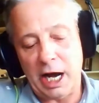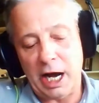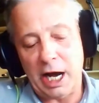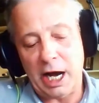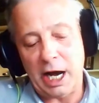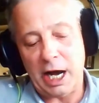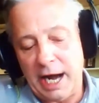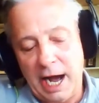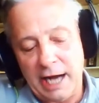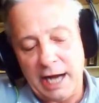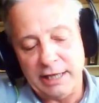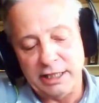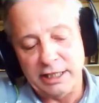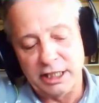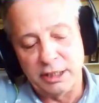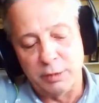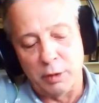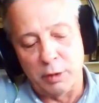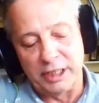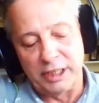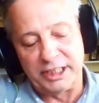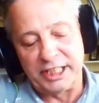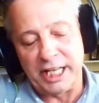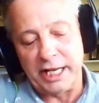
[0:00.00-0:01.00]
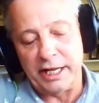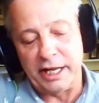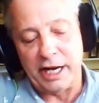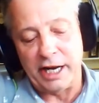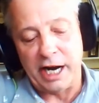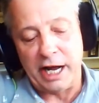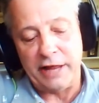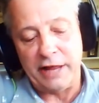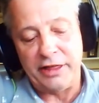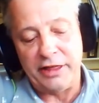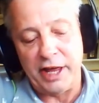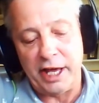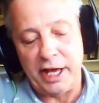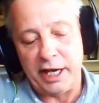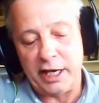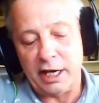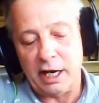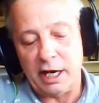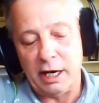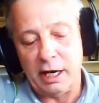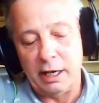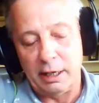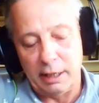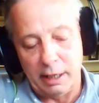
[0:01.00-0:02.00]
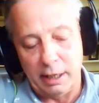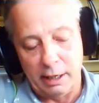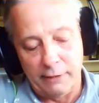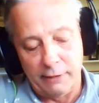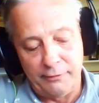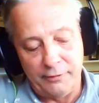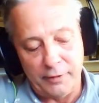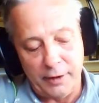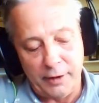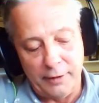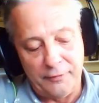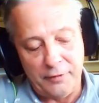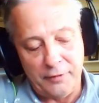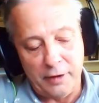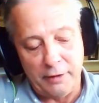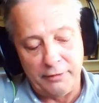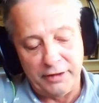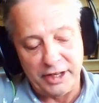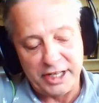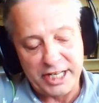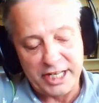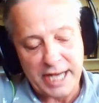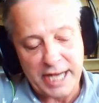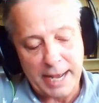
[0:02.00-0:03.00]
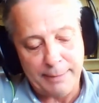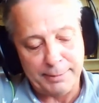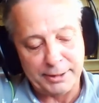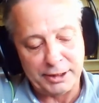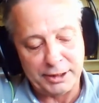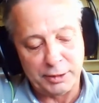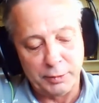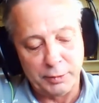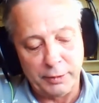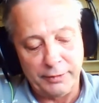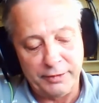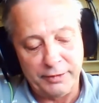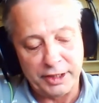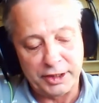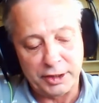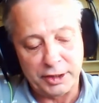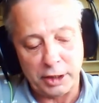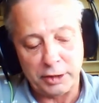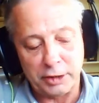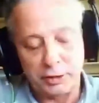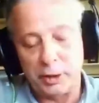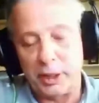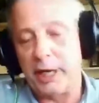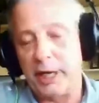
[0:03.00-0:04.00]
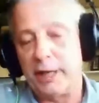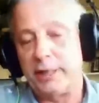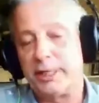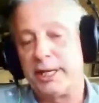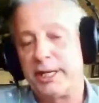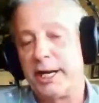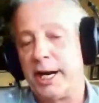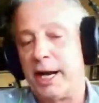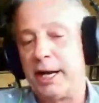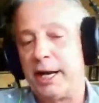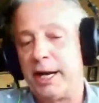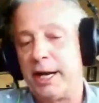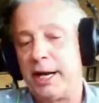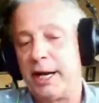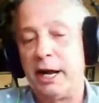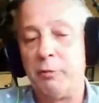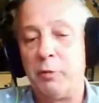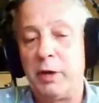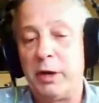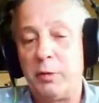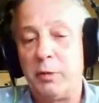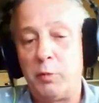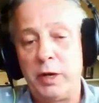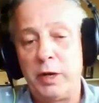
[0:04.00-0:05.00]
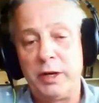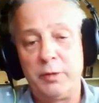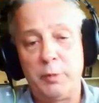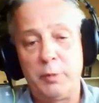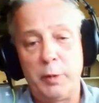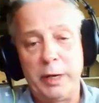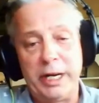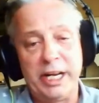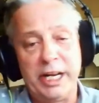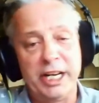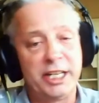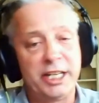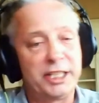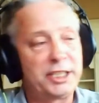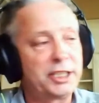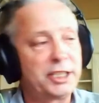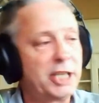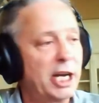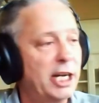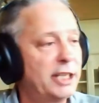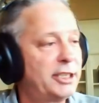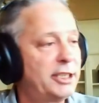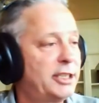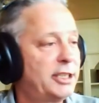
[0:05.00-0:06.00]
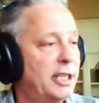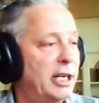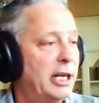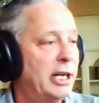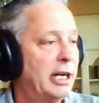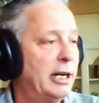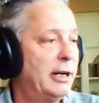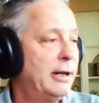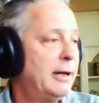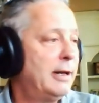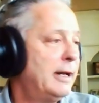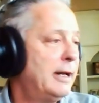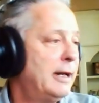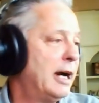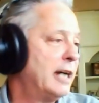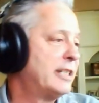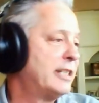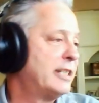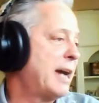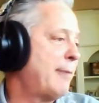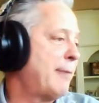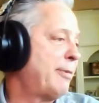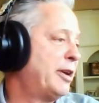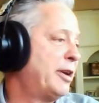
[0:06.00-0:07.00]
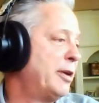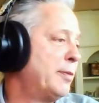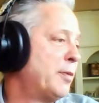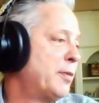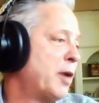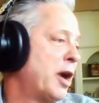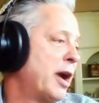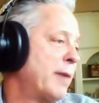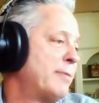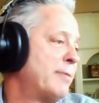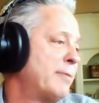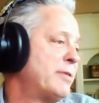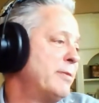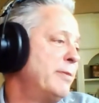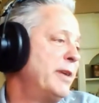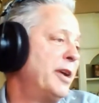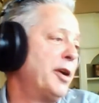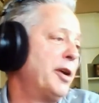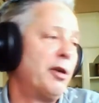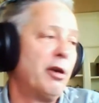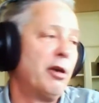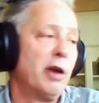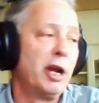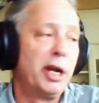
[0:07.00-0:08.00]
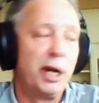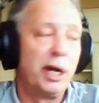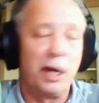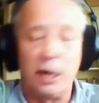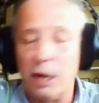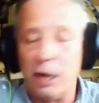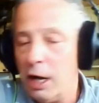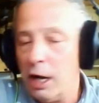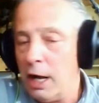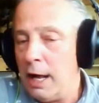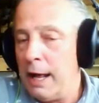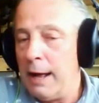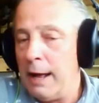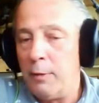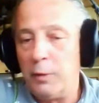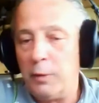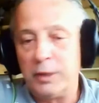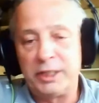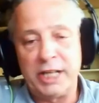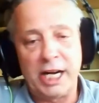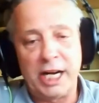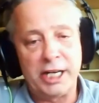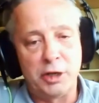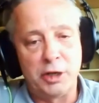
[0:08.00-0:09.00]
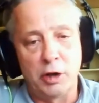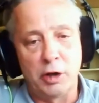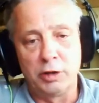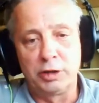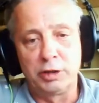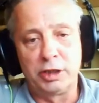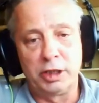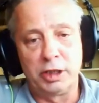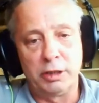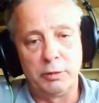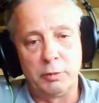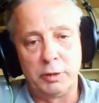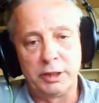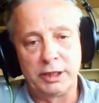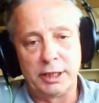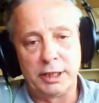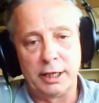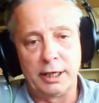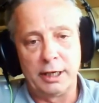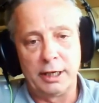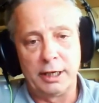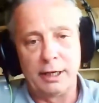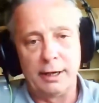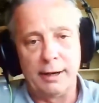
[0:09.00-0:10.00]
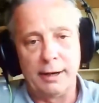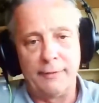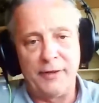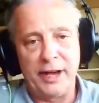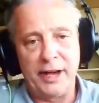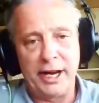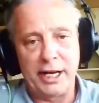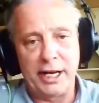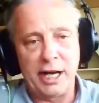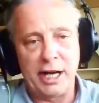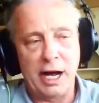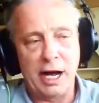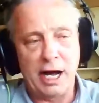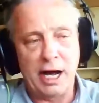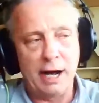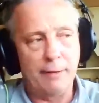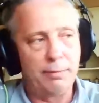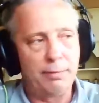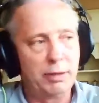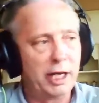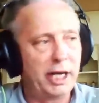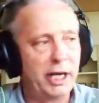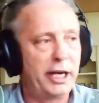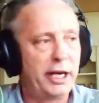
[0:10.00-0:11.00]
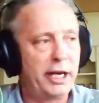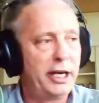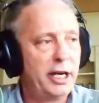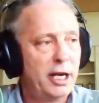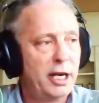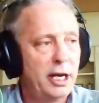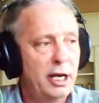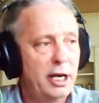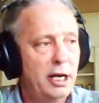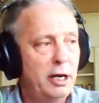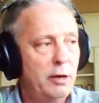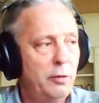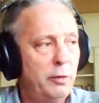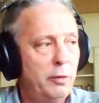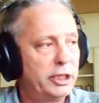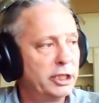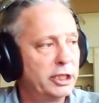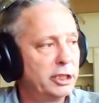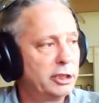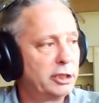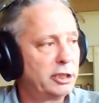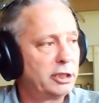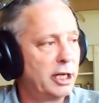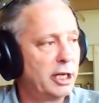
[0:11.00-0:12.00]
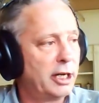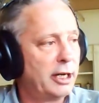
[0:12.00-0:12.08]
I just want to say that I think of the topics we've discussed tonight, and we didn't discuss a topic you brought up to me earlier, which I told you was a fait accompli, which is